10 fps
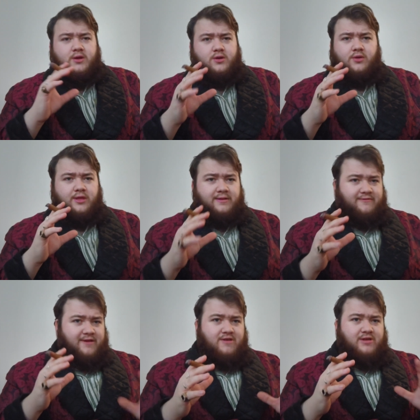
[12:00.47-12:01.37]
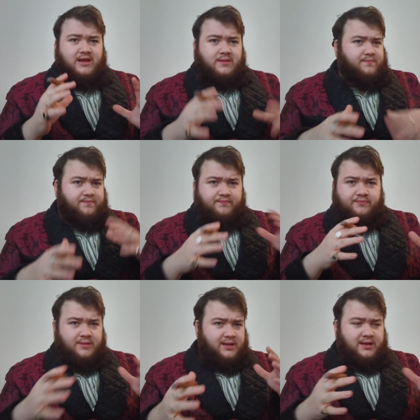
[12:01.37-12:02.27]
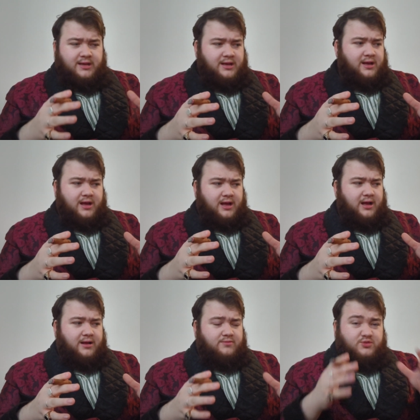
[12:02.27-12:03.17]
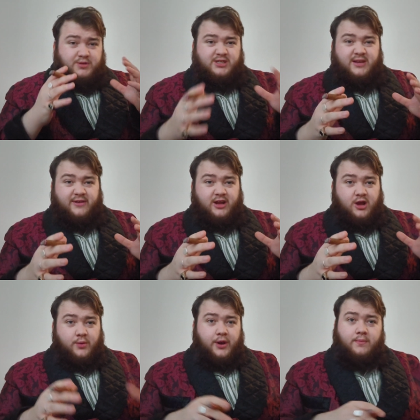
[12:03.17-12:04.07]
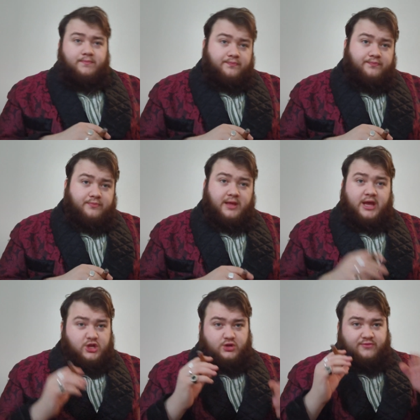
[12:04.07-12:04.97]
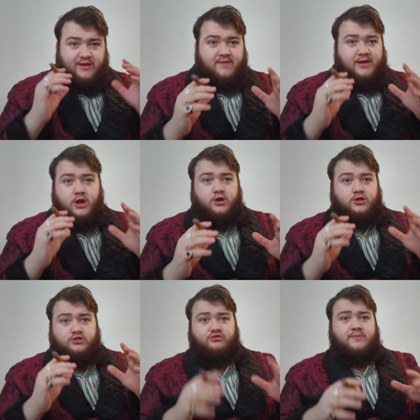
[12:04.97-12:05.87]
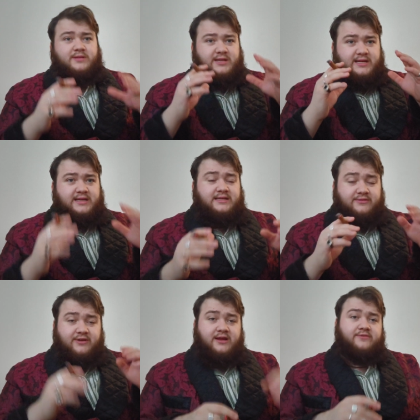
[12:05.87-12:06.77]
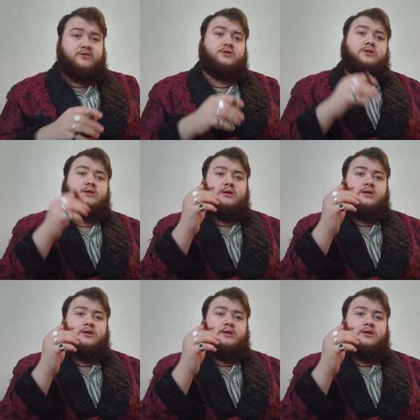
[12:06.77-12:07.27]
nothing very specific going on. It's just very nondescript, easy flavours.